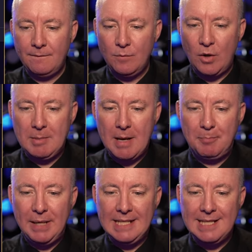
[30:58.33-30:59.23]
What about
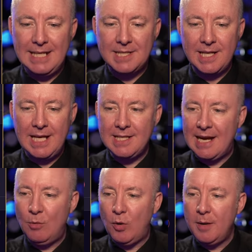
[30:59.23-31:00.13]
BTC
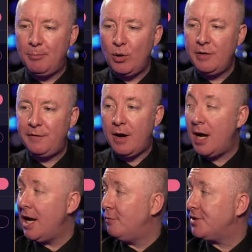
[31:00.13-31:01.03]
down
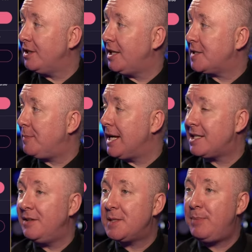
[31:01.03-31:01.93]
1.5? We're still
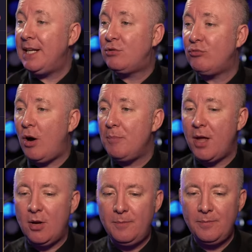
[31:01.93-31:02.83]
expecting this big drop
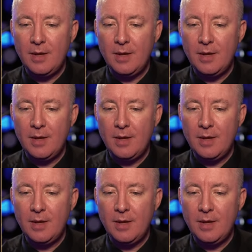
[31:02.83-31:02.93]
though.